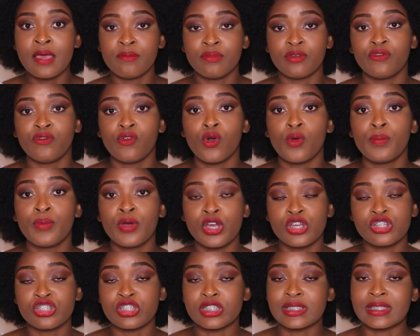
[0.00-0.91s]
before
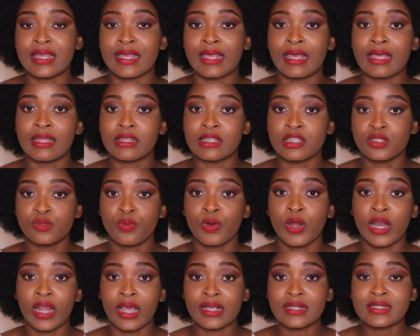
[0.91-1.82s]
purchasing this
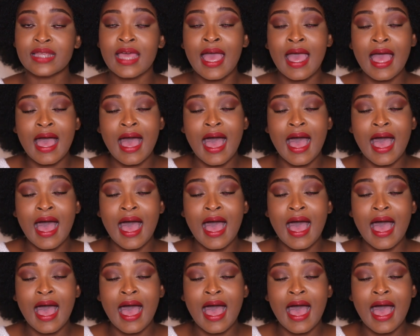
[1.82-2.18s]
product.